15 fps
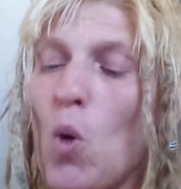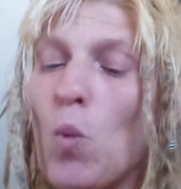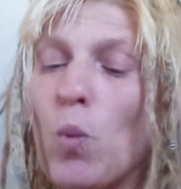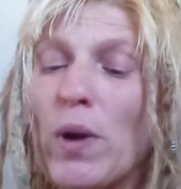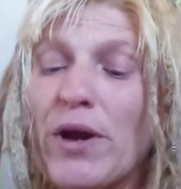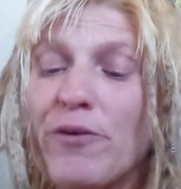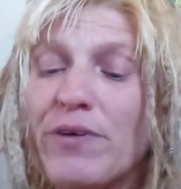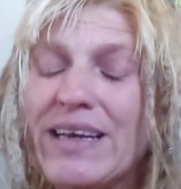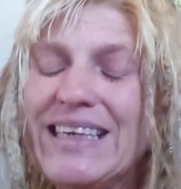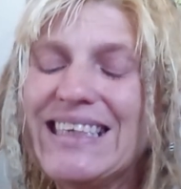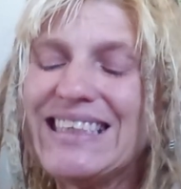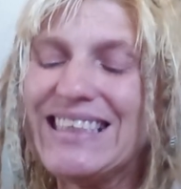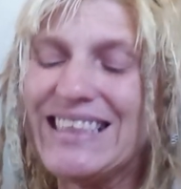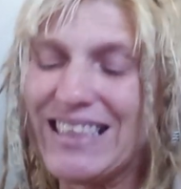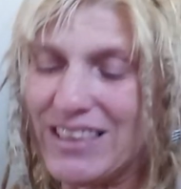
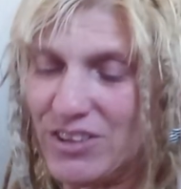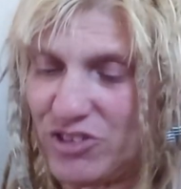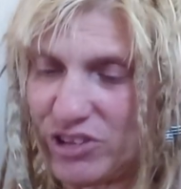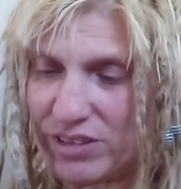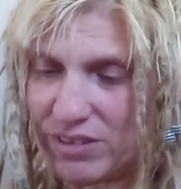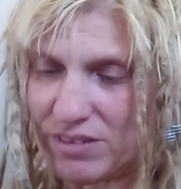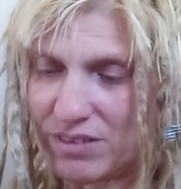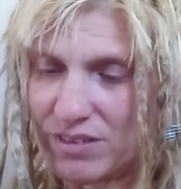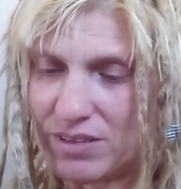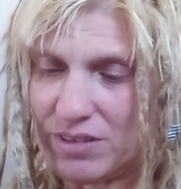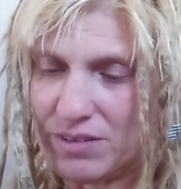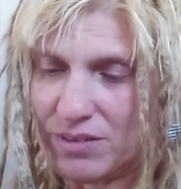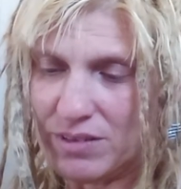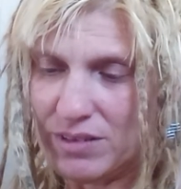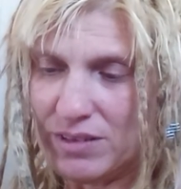unwearied diligence
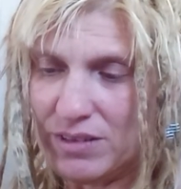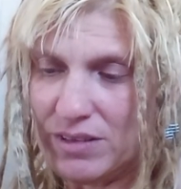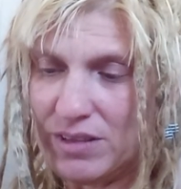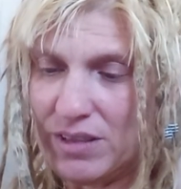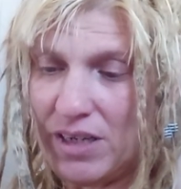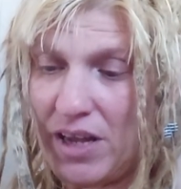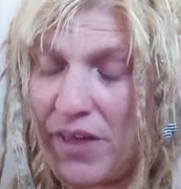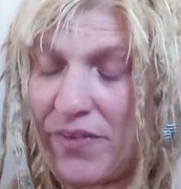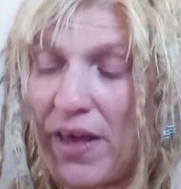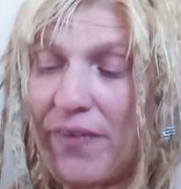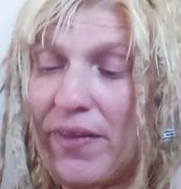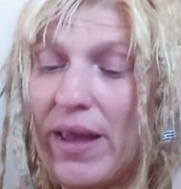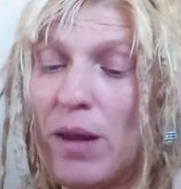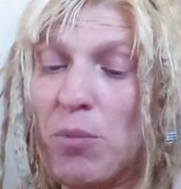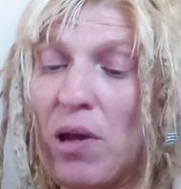
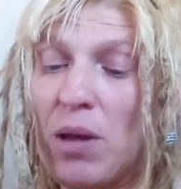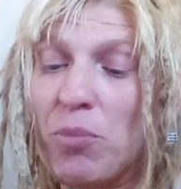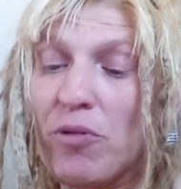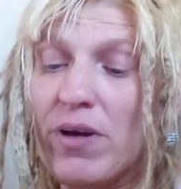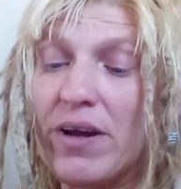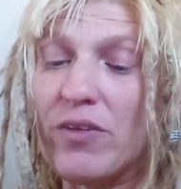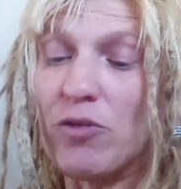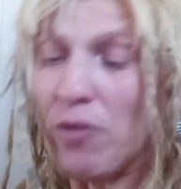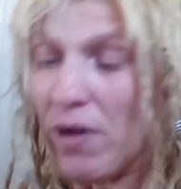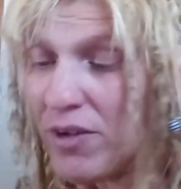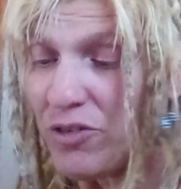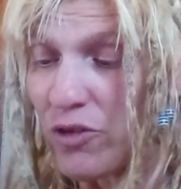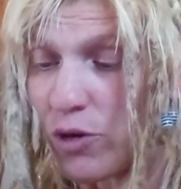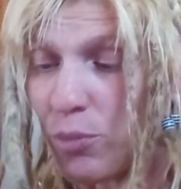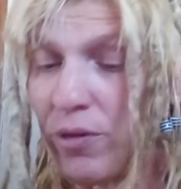that they may bring the
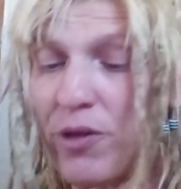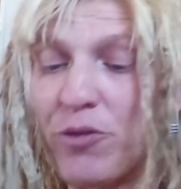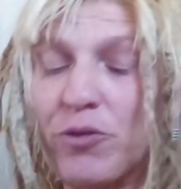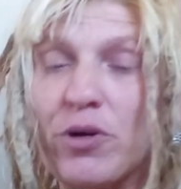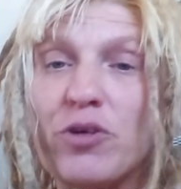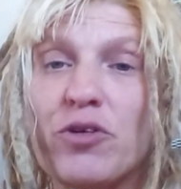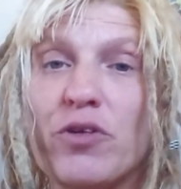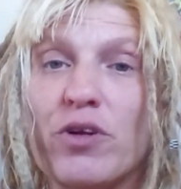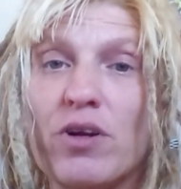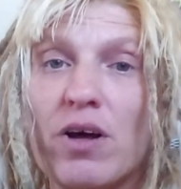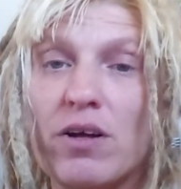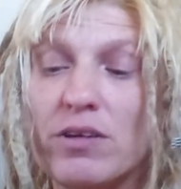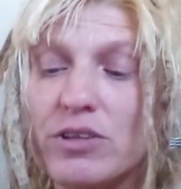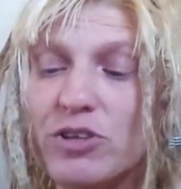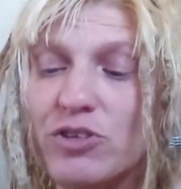rest of their brethren to the
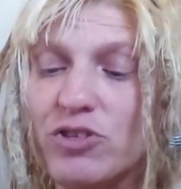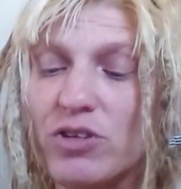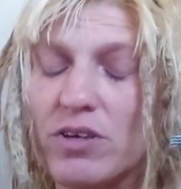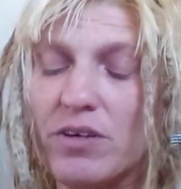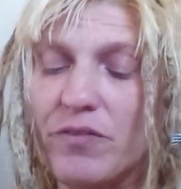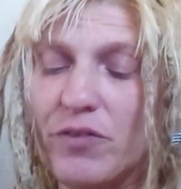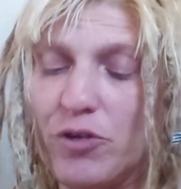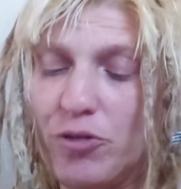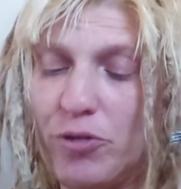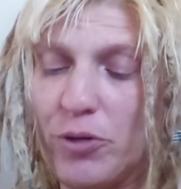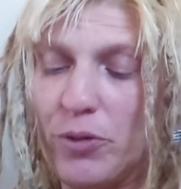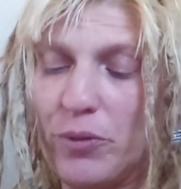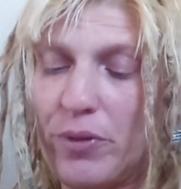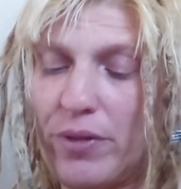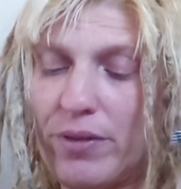knowledge of the
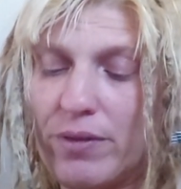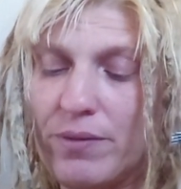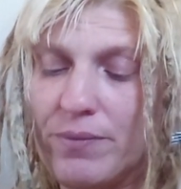truth.